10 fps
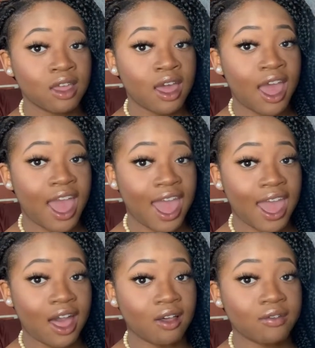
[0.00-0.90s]

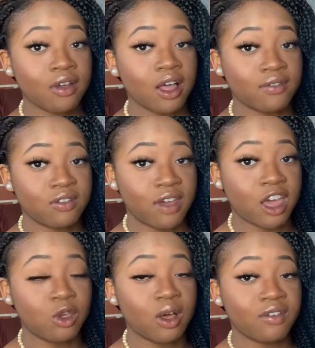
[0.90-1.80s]
half of the
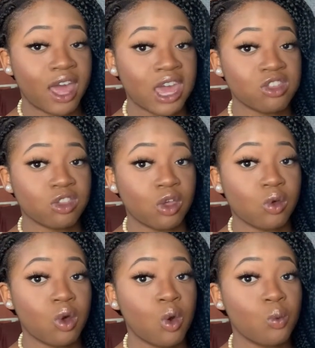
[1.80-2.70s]
value of an eighth
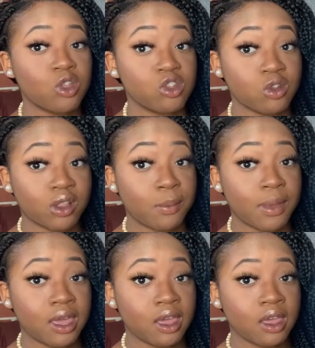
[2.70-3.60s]
note, which is gonna
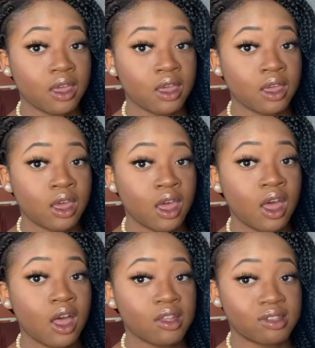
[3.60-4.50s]
be
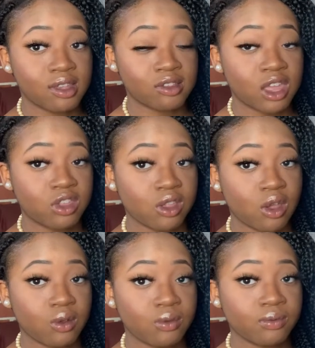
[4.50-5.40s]
a 16th
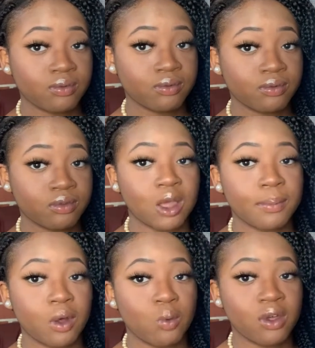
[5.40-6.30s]
note,
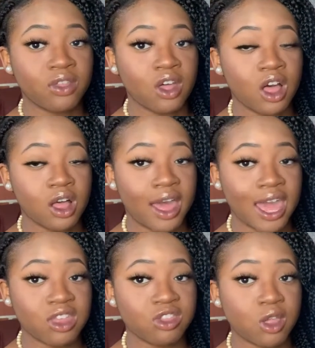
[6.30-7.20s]
with an
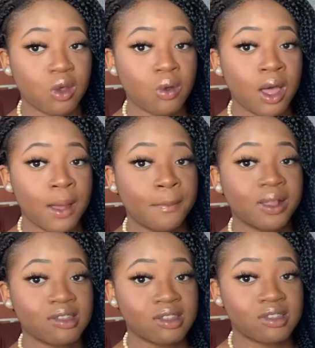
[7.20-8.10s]
eighth note
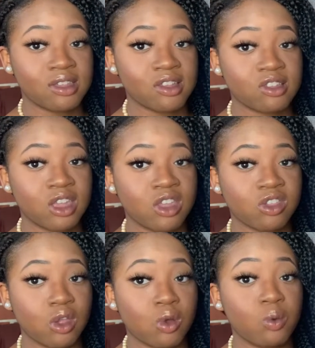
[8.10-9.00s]
plus a 16th
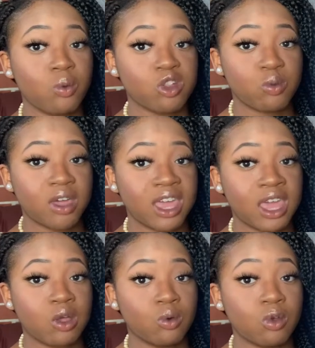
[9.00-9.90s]
note, which will
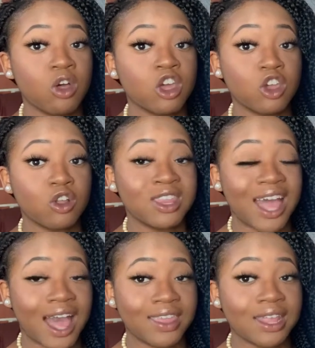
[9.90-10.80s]
equal your
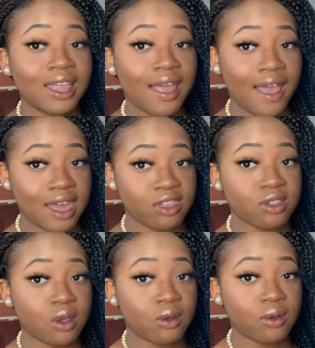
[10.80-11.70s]
dotted eighth
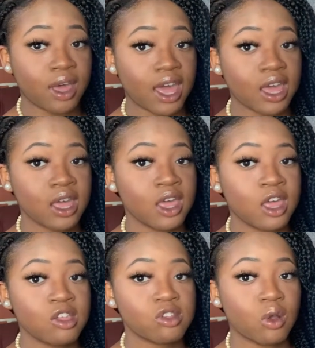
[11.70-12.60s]
note, okay?
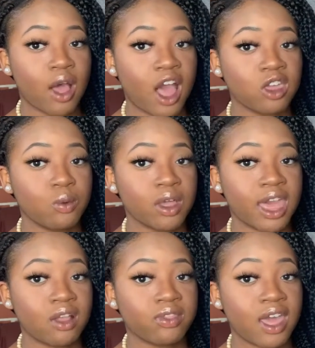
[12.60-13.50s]
So how you will
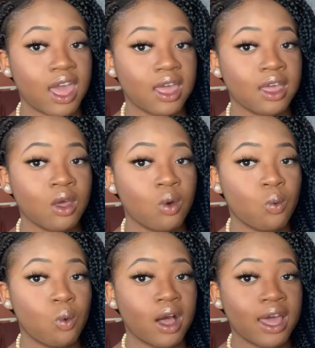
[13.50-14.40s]
count that?
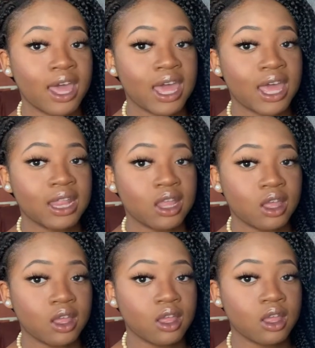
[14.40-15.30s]
1 and a,